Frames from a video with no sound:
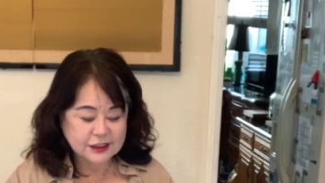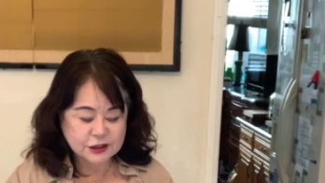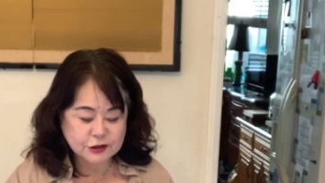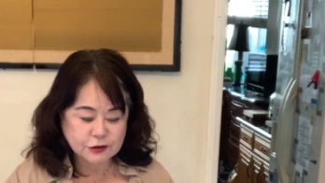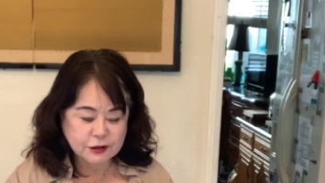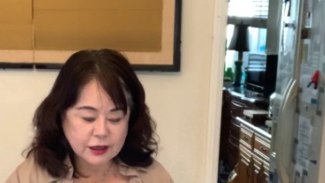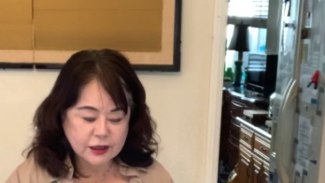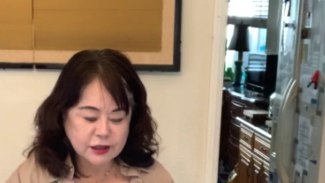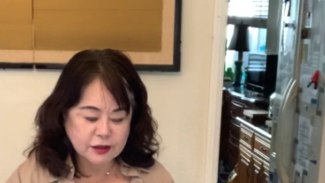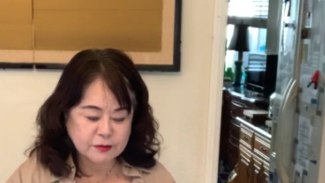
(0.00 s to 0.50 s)

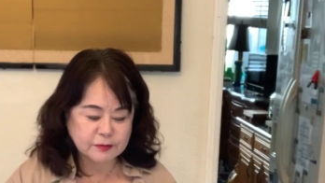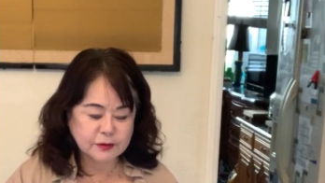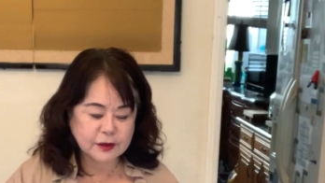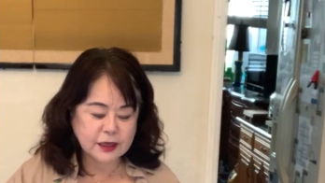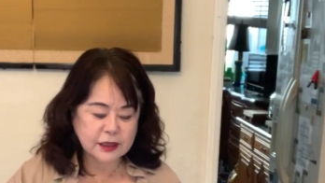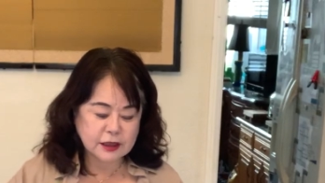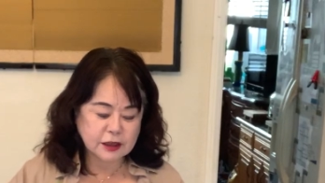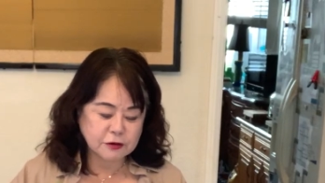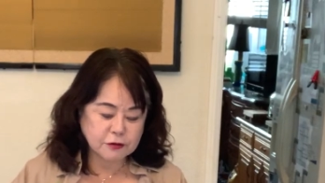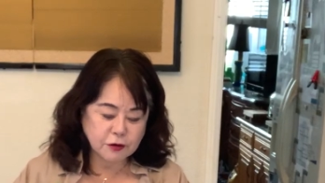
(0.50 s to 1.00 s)
Geranium
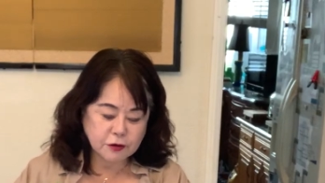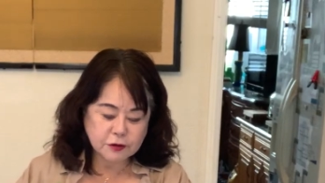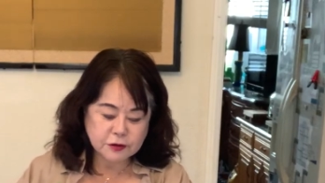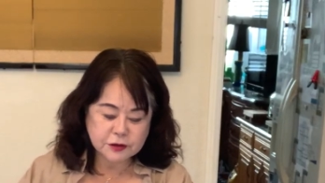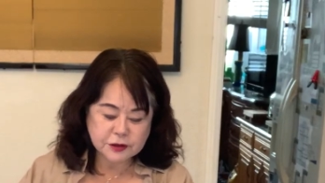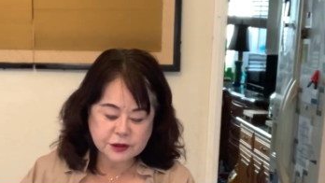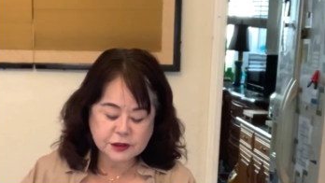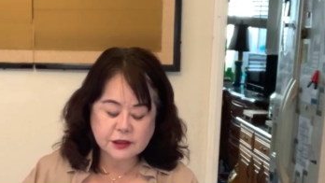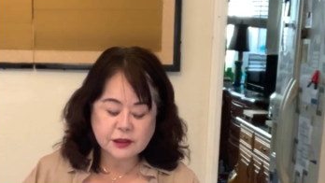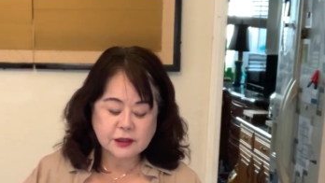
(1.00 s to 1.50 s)
and a
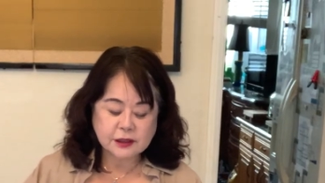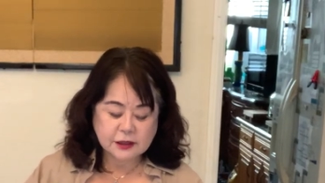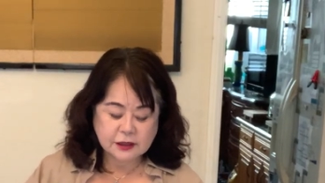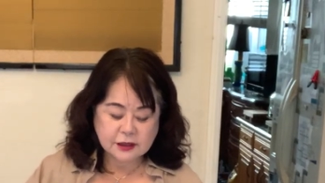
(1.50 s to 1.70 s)
rose.